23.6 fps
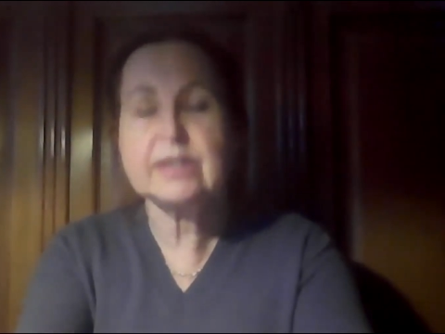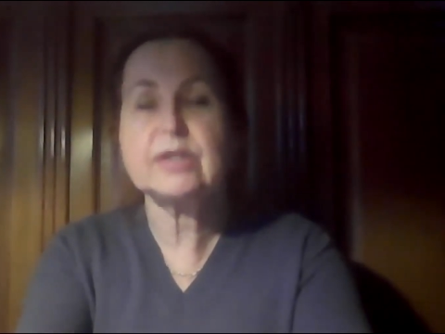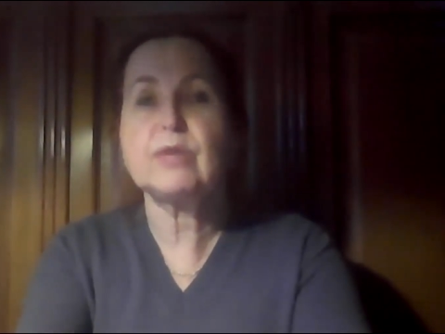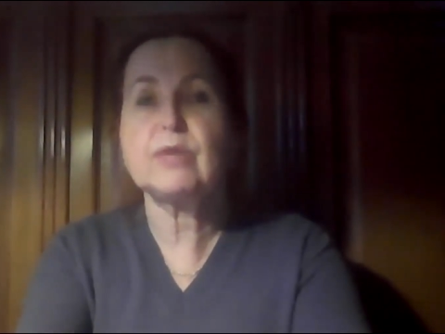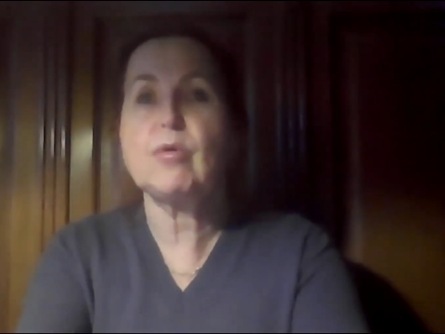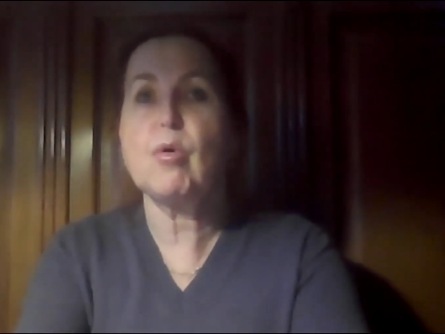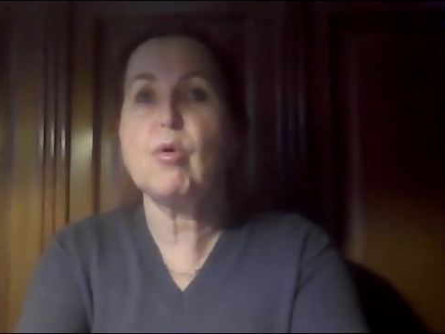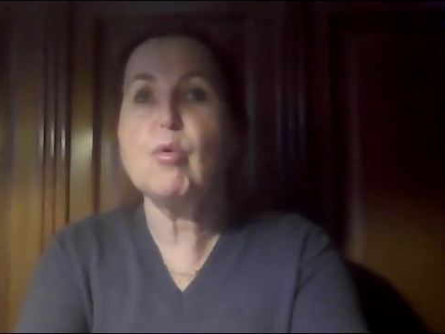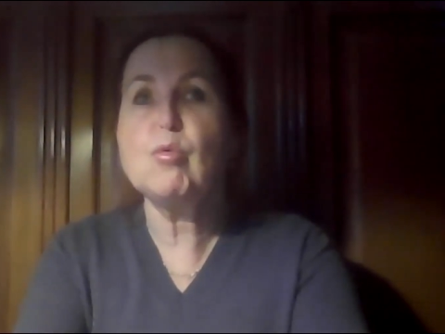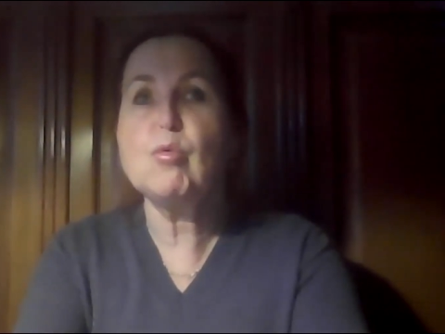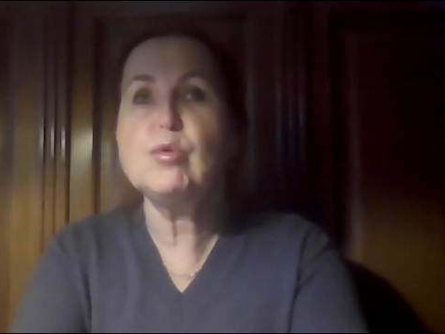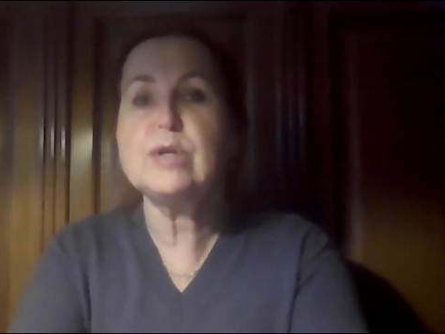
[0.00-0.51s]

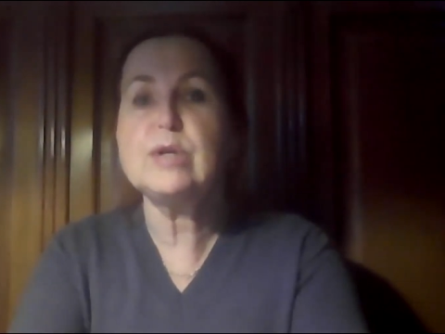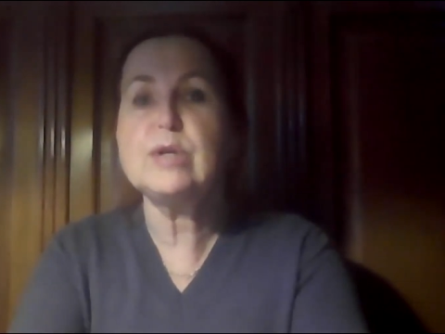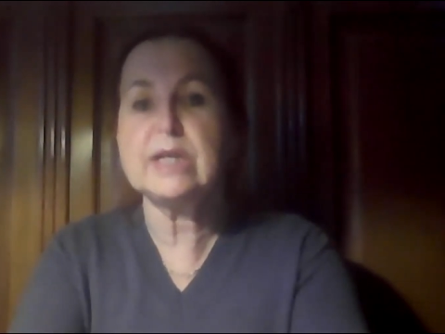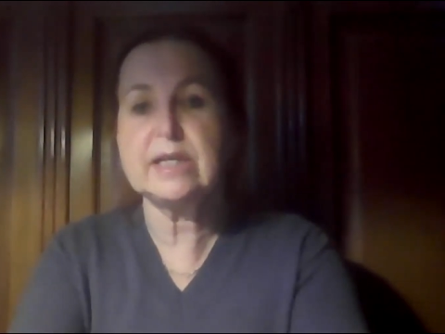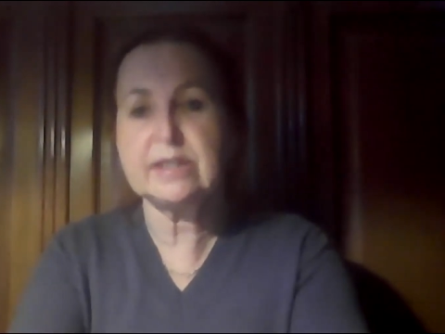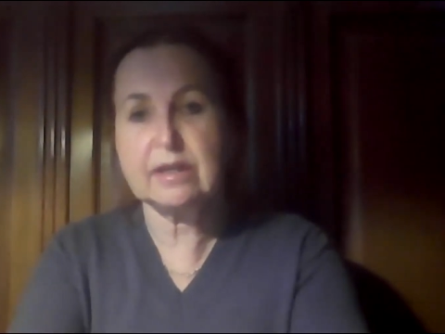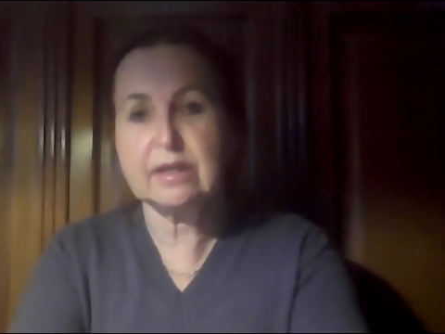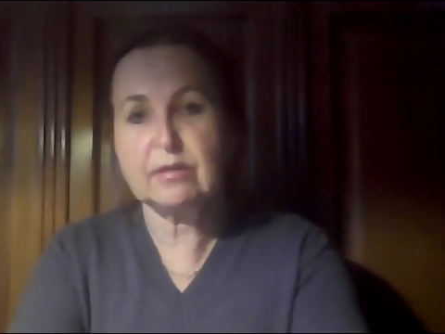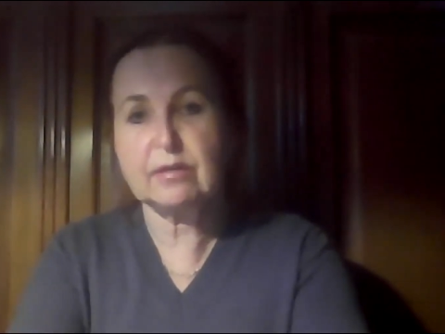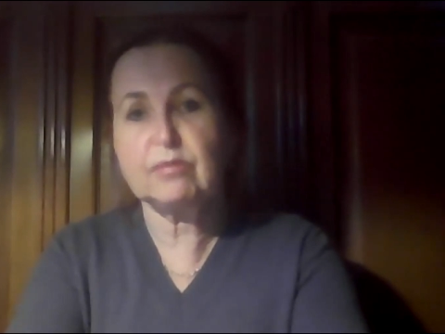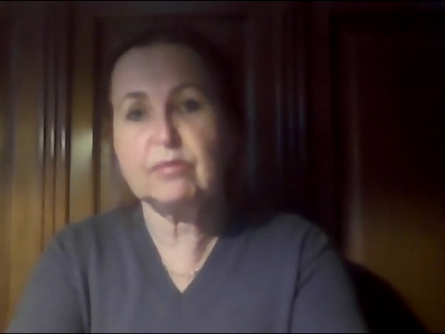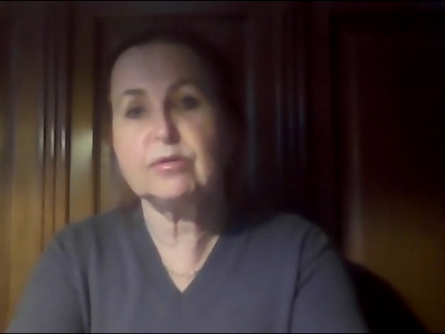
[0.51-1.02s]
So all
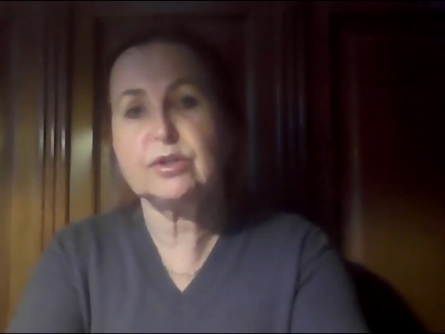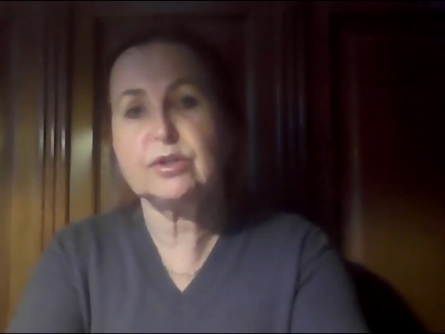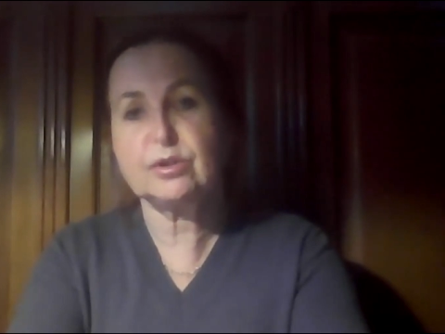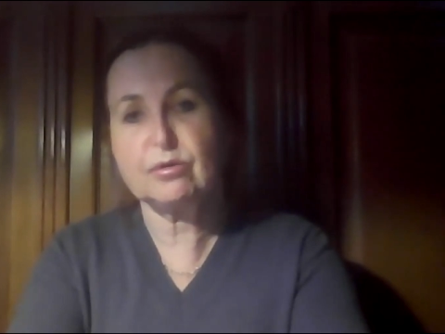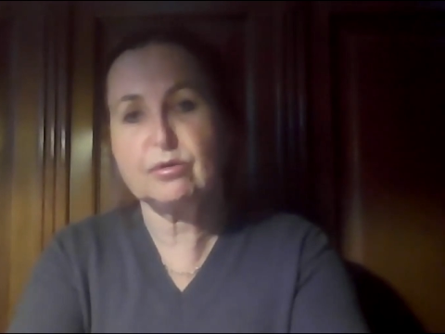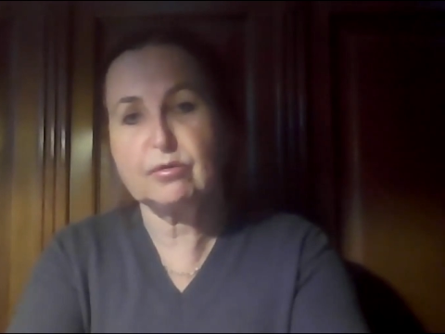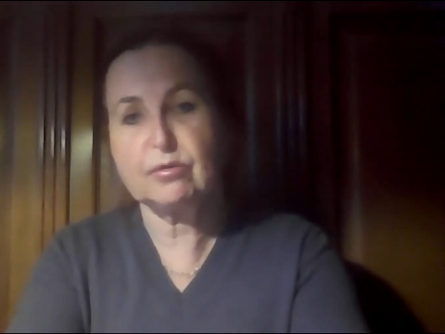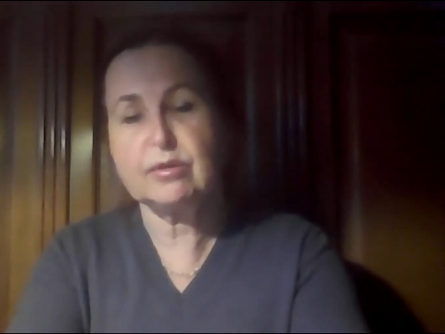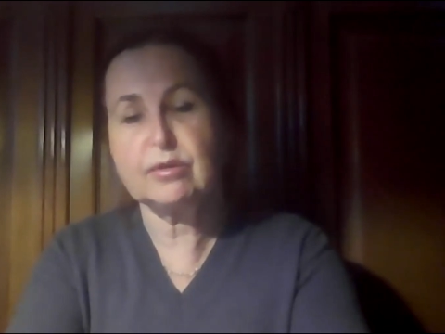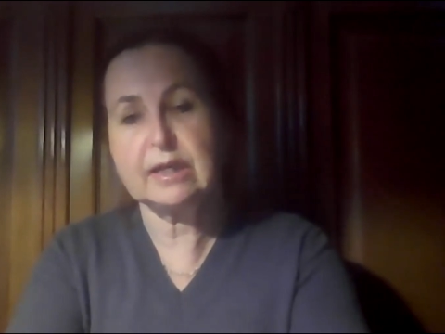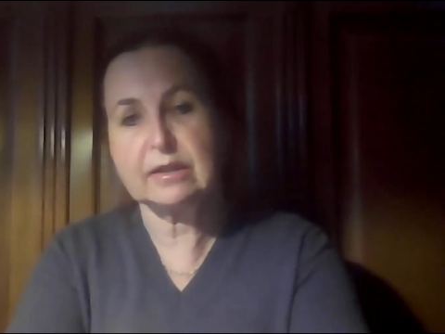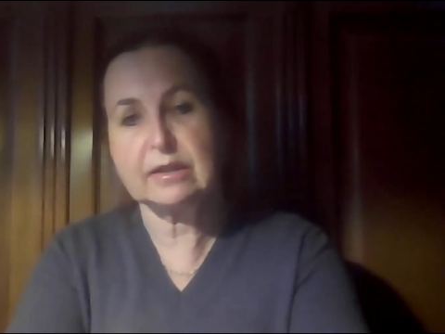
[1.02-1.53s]
these are
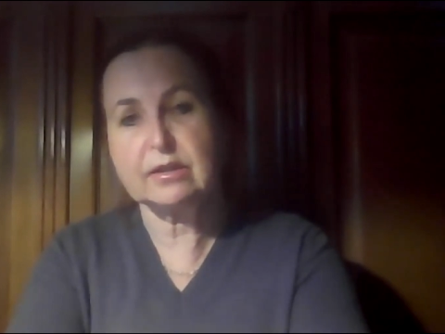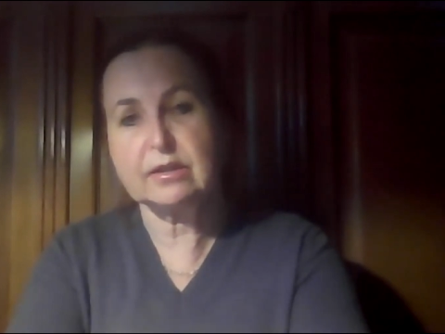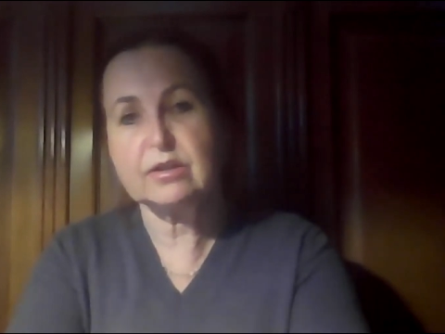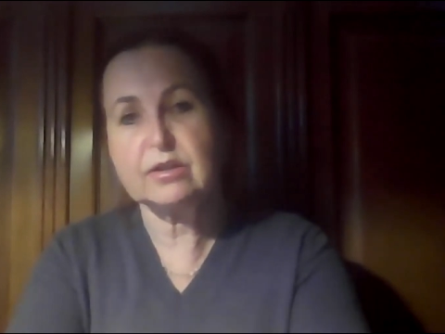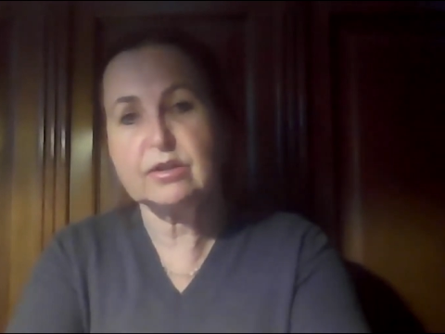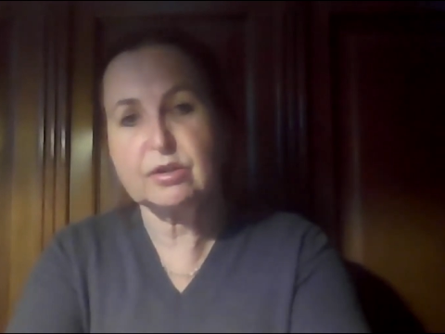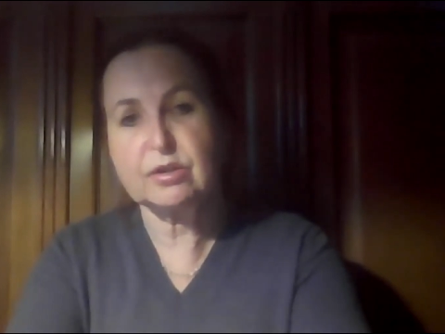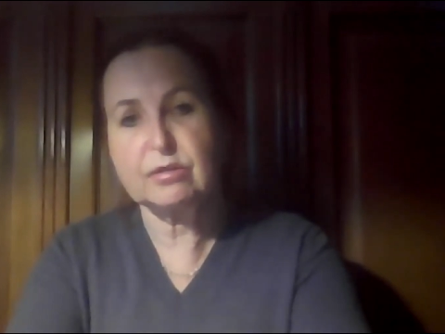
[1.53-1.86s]
also linked